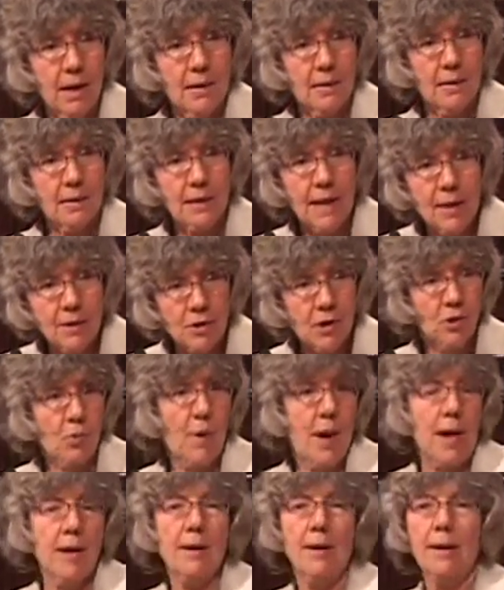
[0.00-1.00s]
slouch
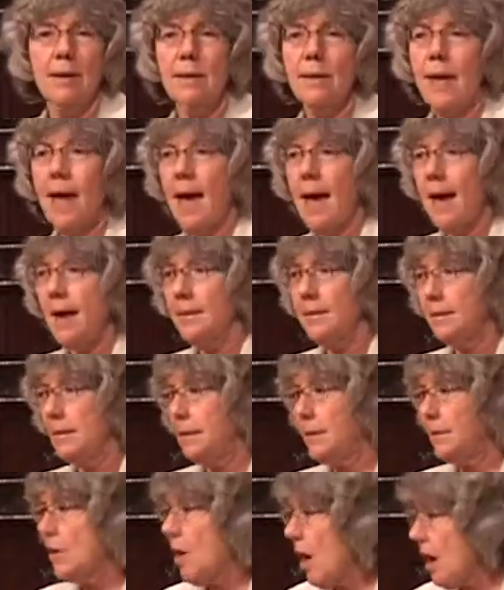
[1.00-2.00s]
around in class
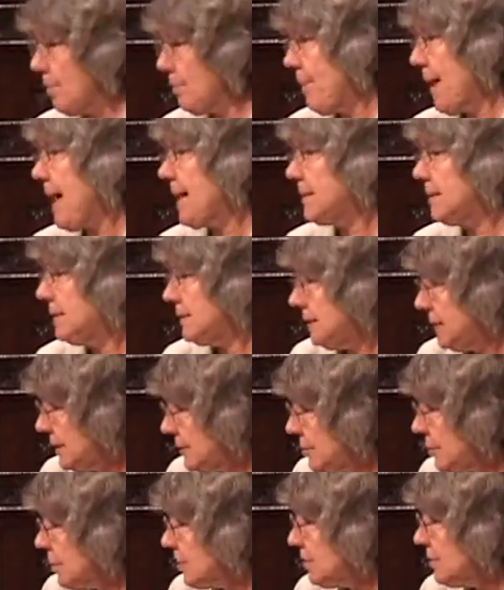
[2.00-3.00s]
and talk back to
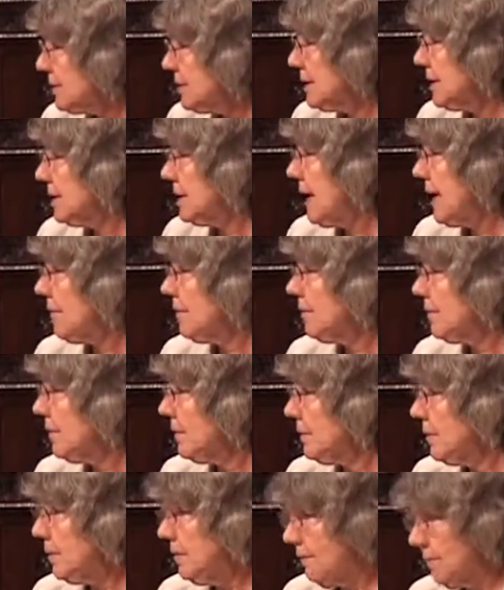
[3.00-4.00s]
teachers and
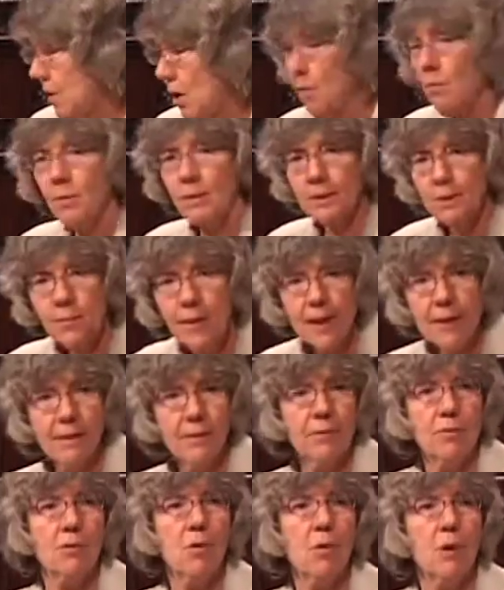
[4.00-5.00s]
don't respect
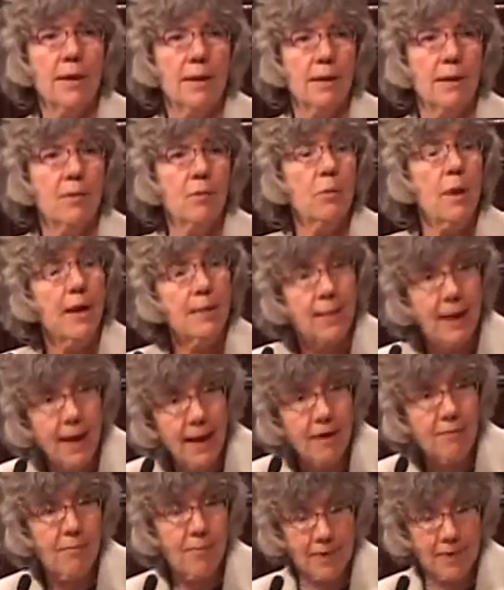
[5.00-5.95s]
authority the way they have